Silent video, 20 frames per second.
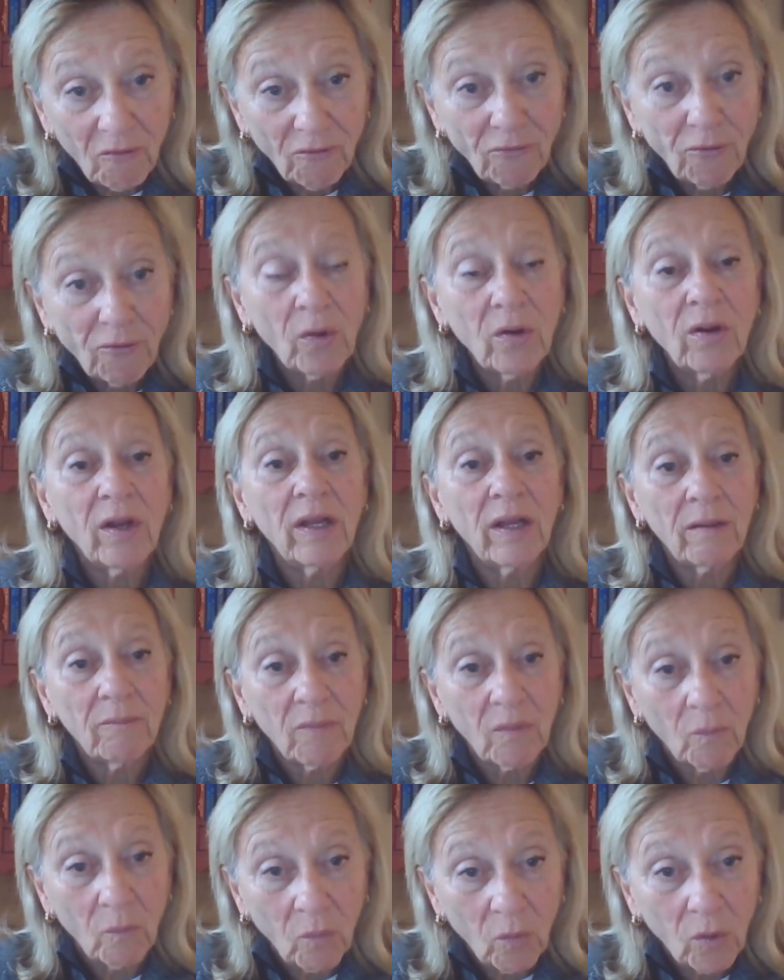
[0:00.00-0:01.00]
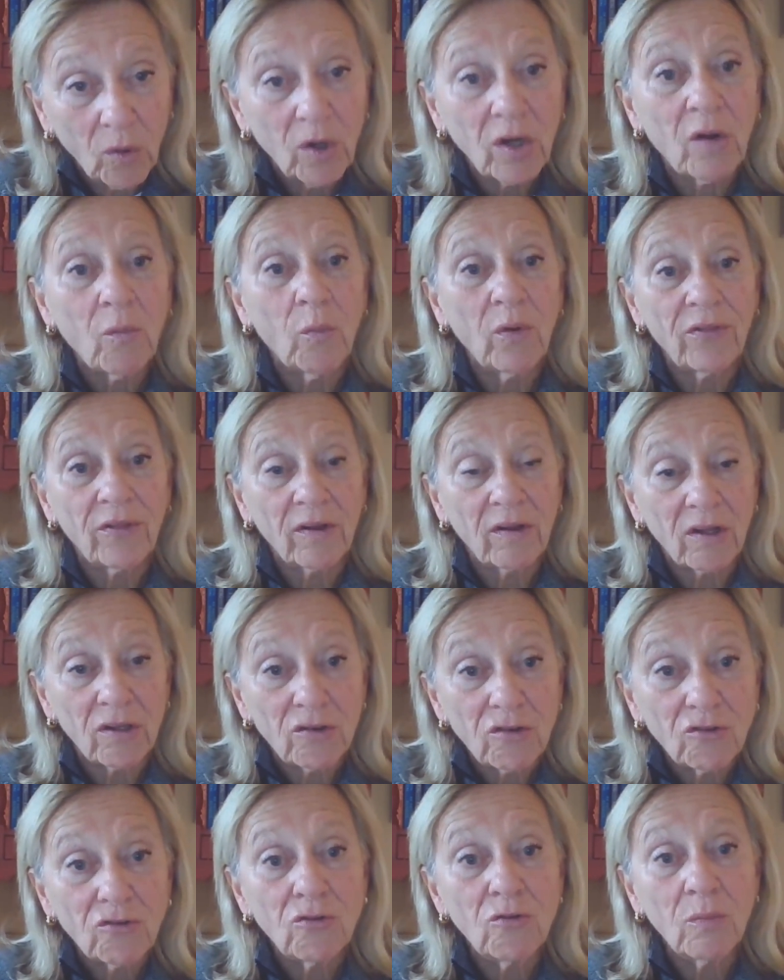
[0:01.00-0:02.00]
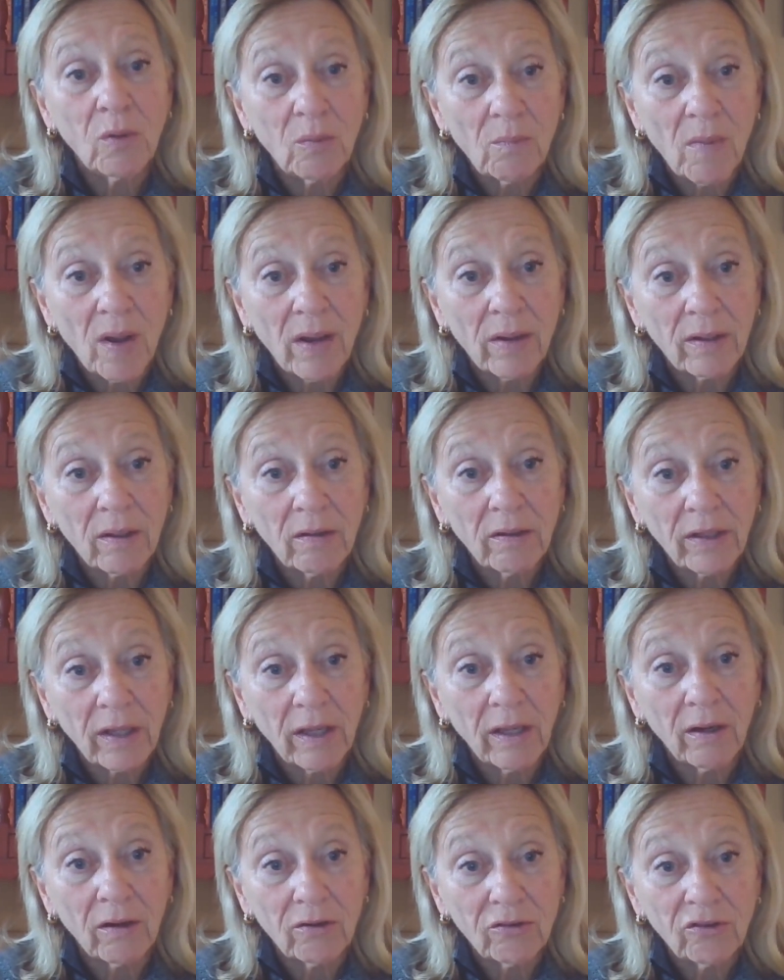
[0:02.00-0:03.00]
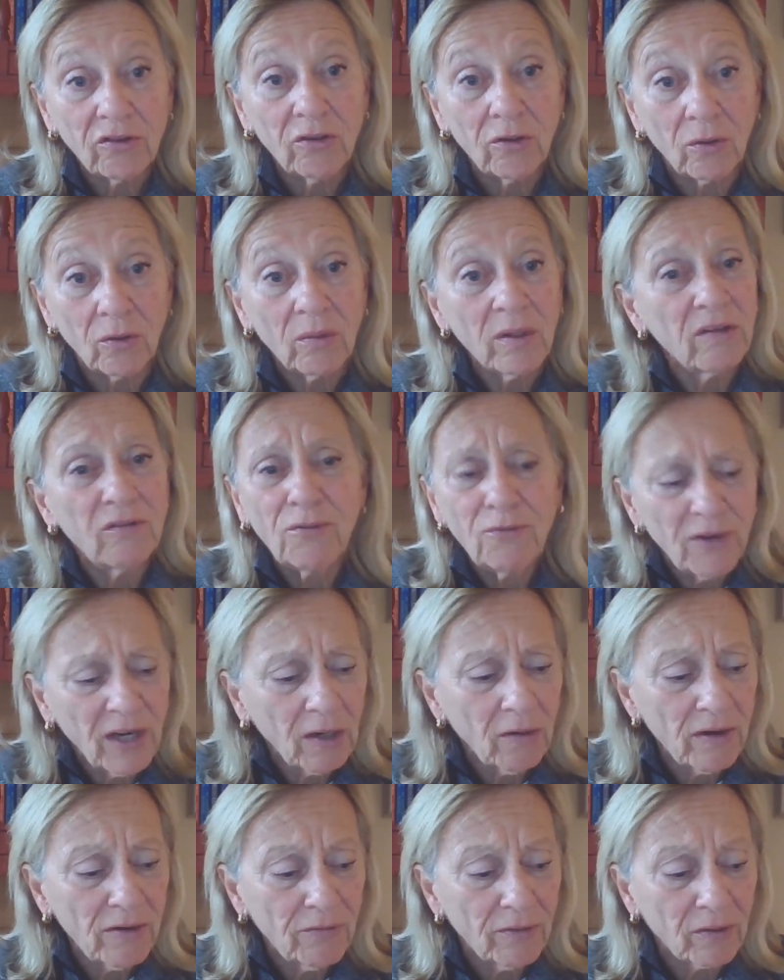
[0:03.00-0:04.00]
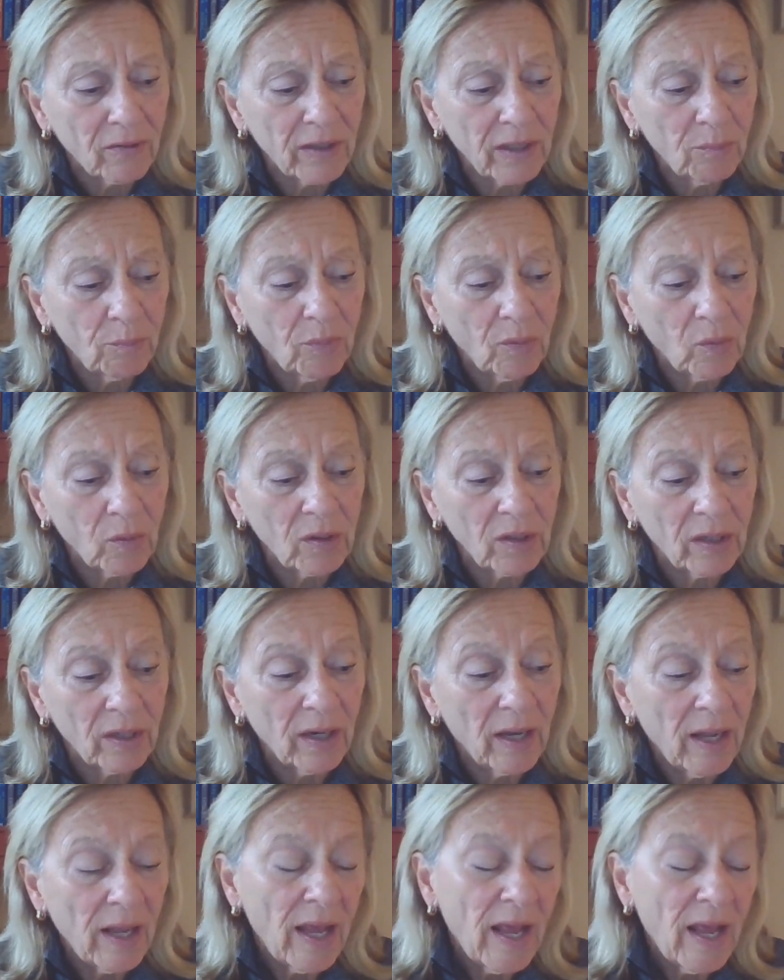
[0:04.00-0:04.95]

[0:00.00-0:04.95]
work with a consumer model of care too. It's very, very important.